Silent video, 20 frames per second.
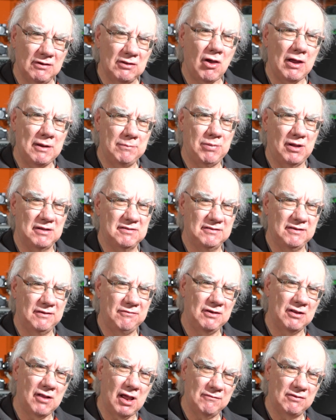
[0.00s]
like button if
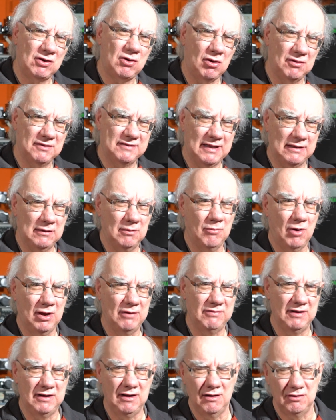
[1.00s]
you like the content of my
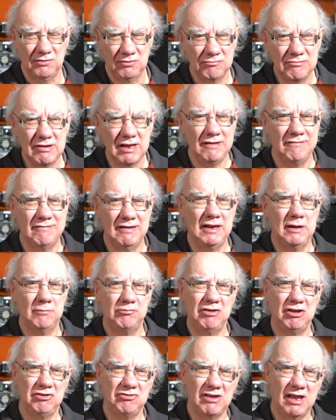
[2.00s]
videos. I really, really
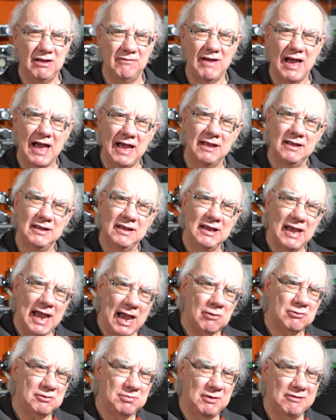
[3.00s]
appreciate that.
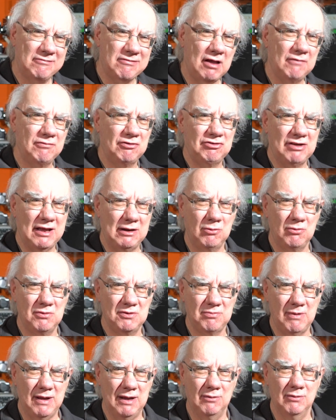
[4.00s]
Helps me grow the channel as
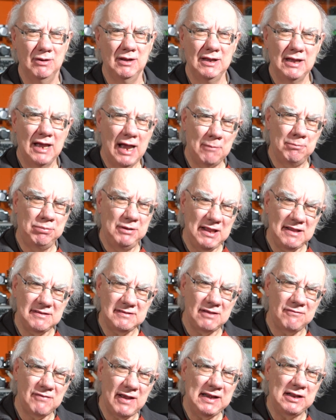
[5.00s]
well. And please
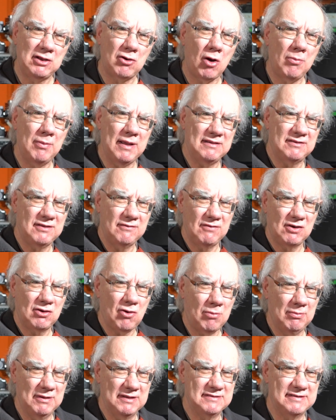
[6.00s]
leave any comments in the
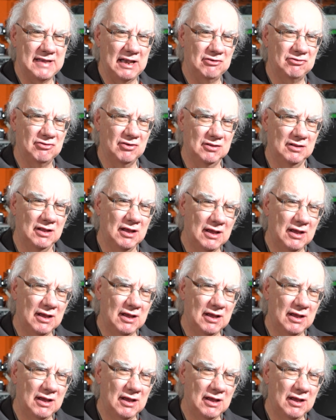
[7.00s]
comments section.